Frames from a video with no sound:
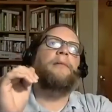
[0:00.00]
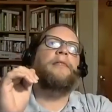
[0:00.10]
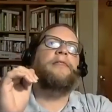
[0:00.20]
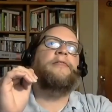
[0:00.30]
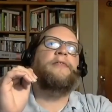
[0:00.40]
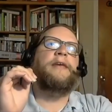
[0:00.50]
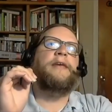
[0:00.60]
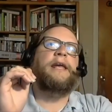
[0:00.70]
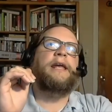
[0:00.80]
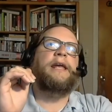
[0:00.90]

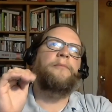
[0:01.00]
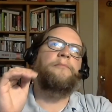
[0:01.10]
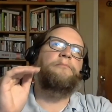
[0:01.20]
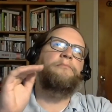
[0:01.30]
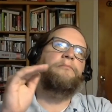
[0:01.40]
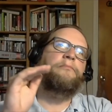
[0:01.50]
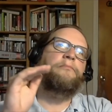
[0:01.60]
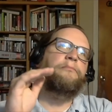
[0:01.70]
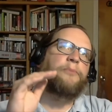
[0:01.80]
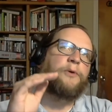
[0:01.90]
The
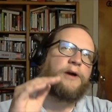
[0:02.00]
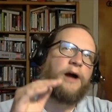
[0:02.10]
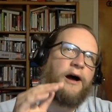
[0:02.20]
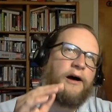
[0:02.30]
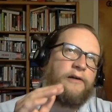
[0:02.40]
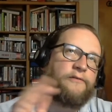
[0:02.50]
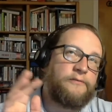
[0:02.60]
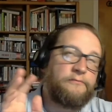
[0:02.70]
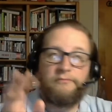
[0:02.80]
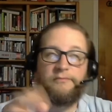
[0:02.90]
book of
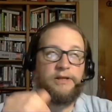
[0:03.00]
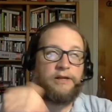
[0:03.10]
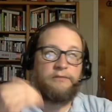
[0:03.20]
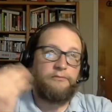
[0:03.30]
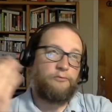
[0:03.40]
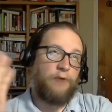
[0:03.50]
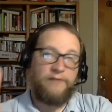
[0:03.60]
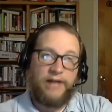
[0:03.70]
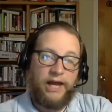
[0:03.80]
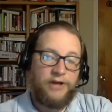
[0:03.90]

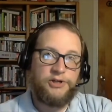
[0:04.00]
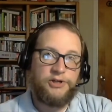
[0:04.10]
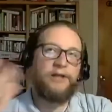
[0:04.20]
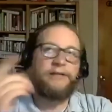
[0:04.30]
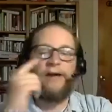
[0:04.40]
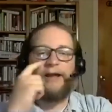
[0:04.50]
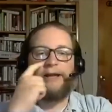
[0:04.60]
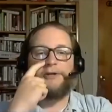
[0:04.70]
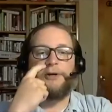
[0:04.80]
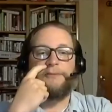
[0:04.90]
Revelation talks about it in
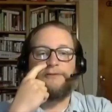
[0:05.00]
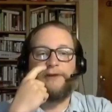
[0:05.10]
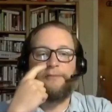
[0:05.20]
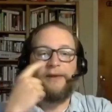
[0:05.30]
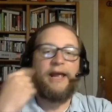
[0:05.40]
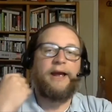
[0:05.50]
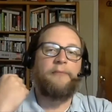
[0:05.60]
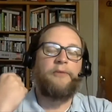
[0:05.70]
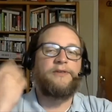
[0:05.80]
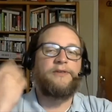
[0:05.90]
terms of him being
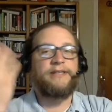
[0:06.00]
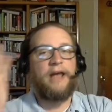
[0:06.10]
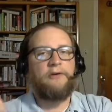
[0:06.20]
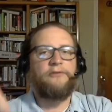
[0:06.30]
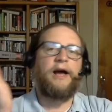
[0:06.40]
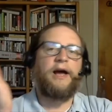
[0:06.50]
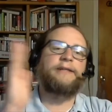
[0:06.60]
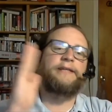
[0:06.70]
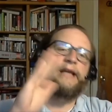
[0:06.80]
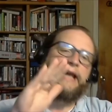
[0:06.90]
both a sacrifice
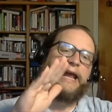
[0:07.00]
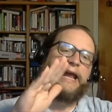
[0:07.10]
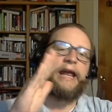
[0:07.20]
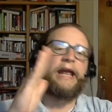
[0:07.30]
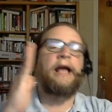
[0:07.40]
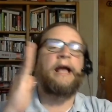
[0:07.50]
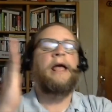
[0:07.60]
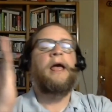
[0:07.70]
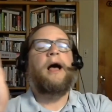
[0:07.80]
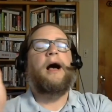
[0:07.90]
and a king.
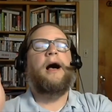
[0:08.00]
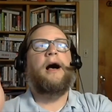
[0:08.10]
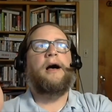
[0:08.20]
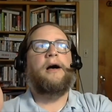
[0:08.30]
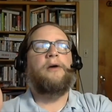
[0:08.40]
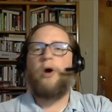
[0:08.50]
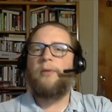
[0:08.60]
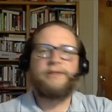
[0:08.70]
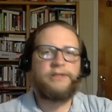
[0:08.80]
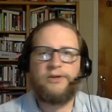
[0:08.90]

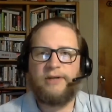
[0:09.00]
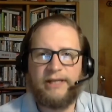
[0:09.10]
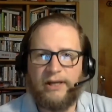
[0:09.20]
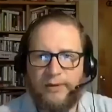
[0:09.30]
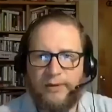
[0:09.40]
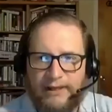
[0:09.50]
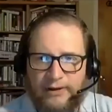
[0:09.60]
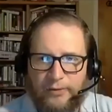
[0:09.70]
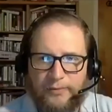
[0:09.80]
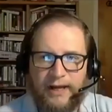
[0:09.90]
Romans is going to deal with it a
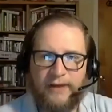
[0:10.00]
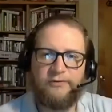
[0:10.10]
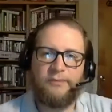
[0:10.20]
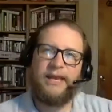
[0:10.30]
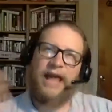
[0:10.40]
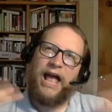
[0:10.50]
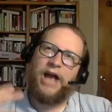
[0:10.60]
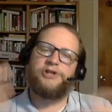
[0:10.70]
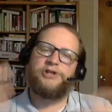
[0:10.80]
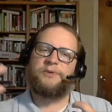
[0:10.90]
little bit from the
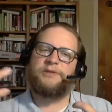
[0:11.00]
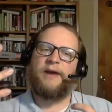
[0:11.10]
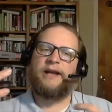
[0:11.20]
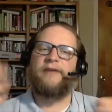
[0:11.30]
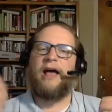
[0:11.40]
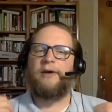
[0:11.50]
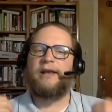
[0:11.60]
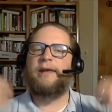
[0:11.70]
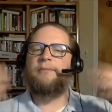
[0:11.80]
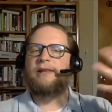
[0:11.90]
national perspective. How can
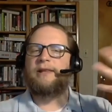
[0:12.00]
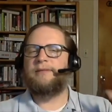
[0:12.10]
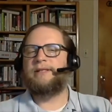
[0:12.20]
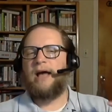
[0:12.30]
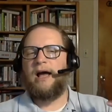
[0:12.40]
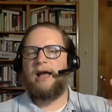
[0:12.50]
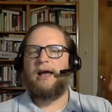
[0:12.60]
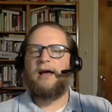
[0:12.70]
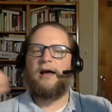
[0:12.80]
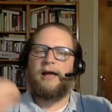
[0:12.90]
he be the
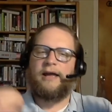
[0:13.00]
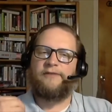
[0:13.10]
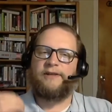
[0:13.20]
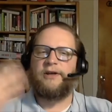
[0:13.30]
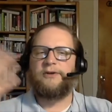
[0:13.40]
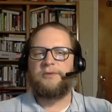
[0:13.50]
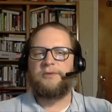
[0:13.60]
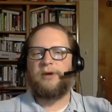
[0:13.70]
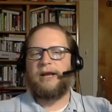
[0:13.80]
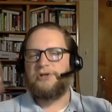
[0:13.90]
Messiah if he's also
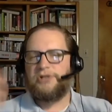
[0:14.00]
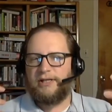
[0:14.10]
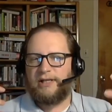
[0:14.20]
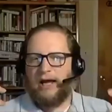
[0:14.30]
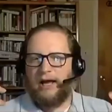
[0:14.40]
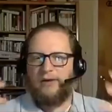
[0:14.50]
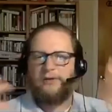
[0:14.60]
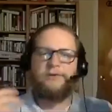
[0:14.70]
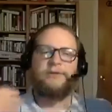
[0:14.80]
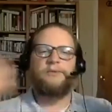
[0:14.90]
bringing
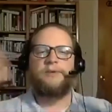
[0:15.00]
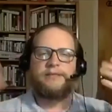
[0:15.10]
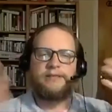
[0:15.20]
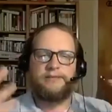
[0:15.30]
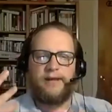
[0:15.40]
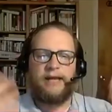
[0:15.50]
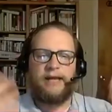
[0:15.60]
Gentiles, and what does this mean?